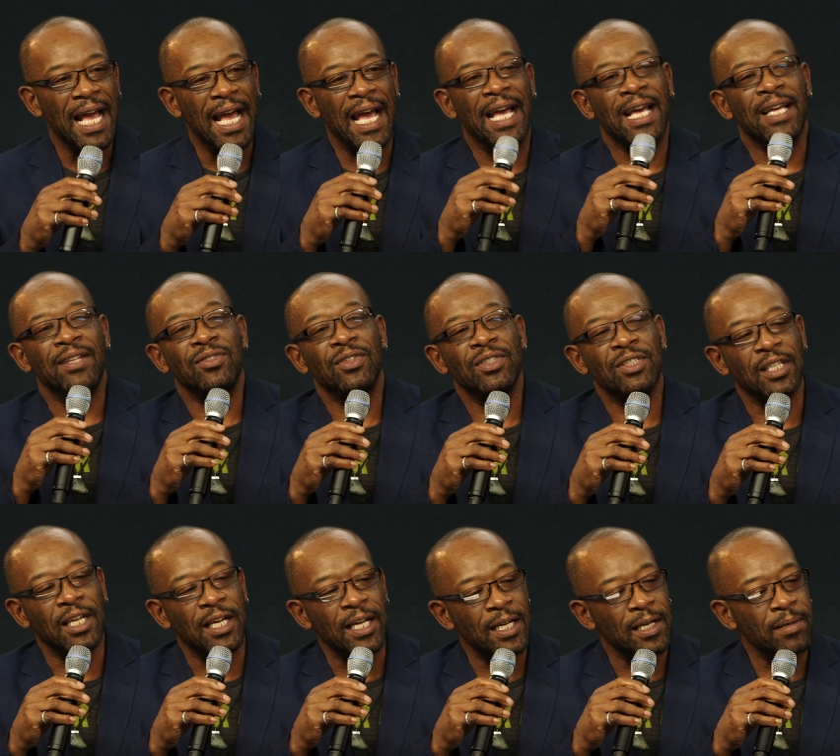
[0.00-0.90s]
and
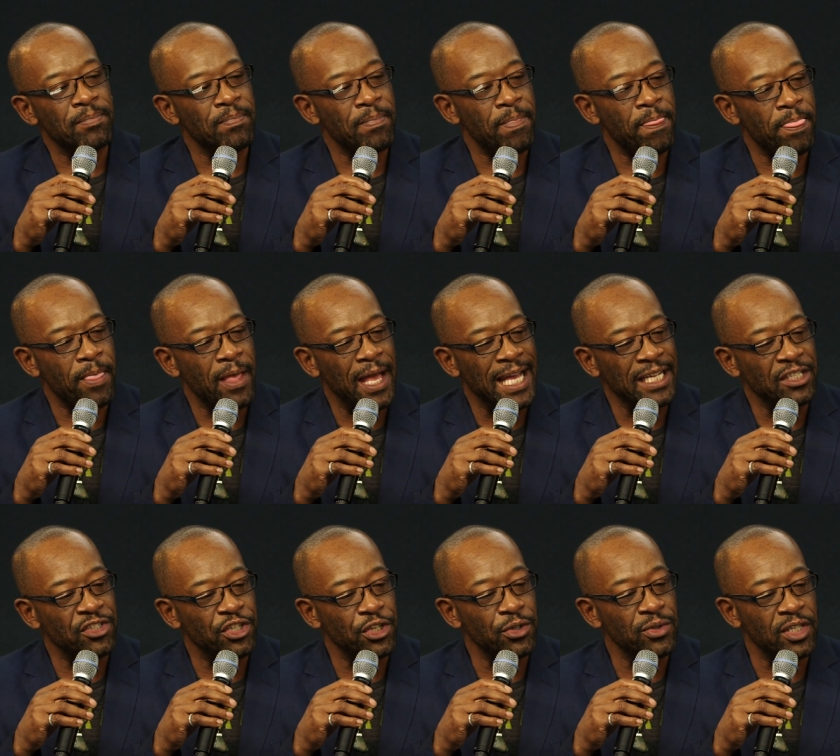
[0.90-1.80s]
um,
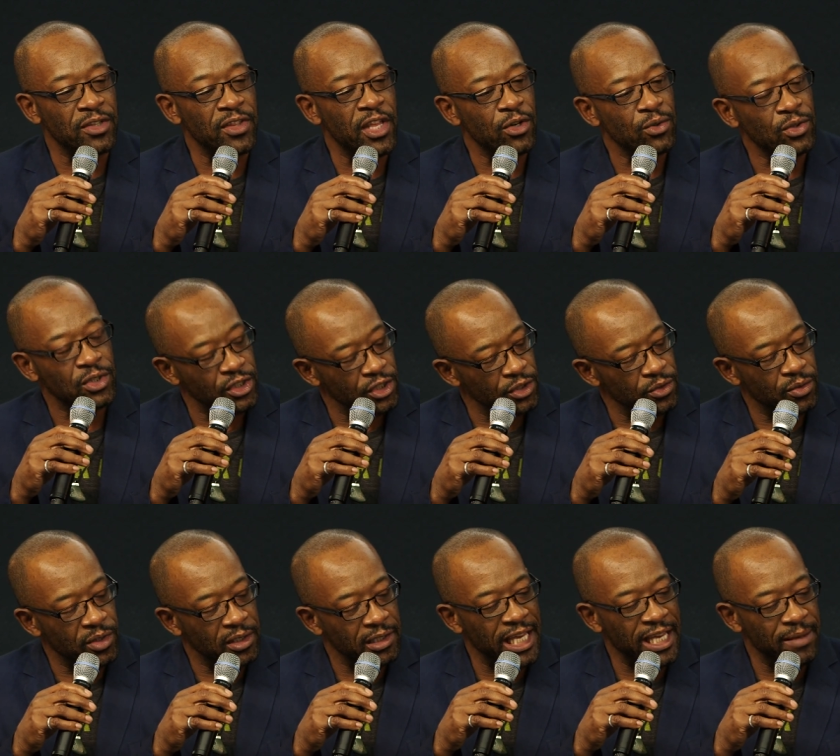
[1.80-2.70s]
and using those to
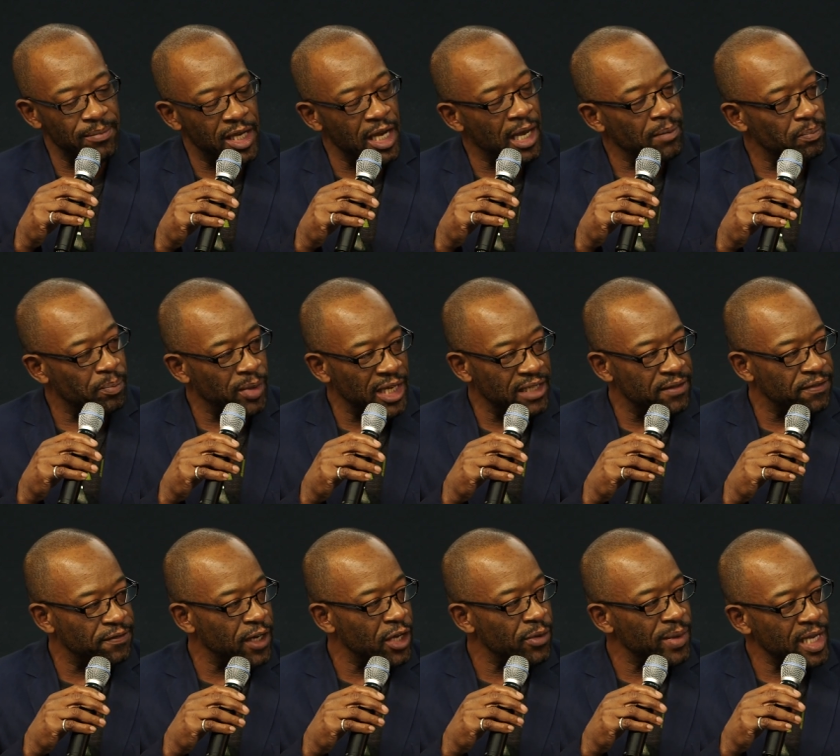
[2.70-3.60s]
keep blood
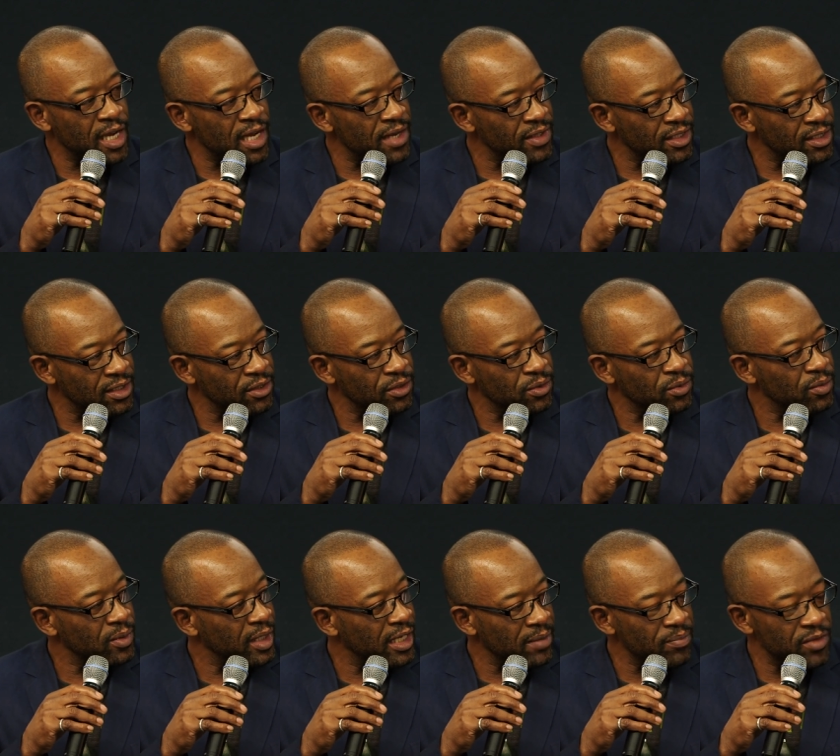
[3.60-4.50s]
flowing either
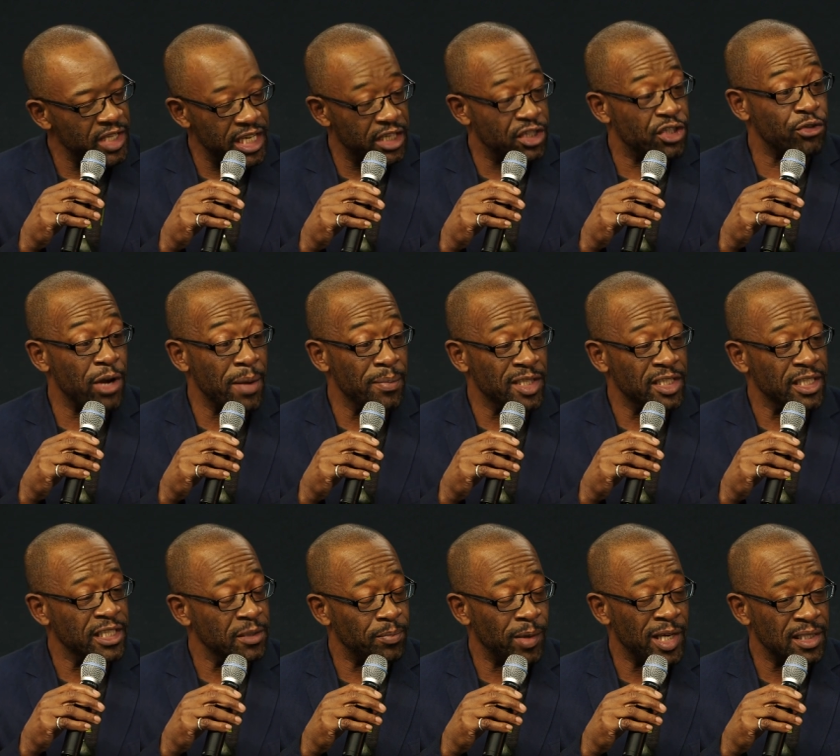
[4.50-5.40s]
to um, the
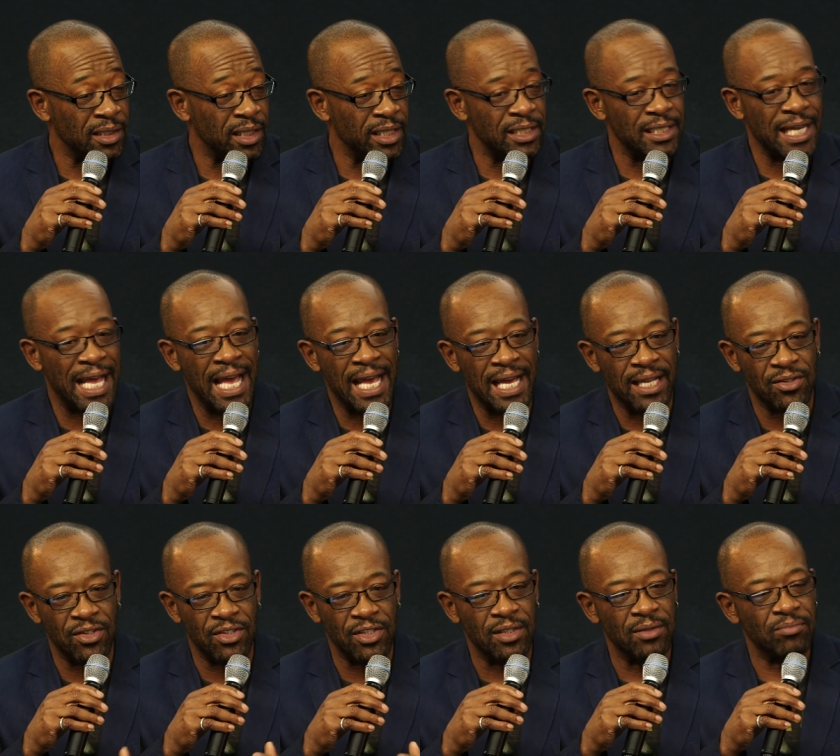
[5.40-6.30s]
extremities, basically to
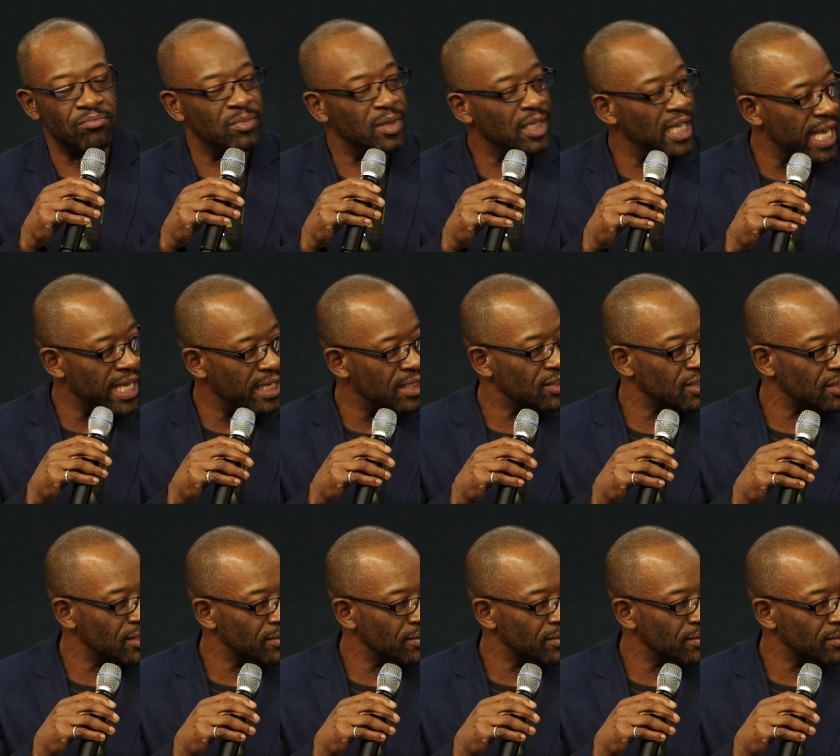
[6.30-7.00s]
hands and legs,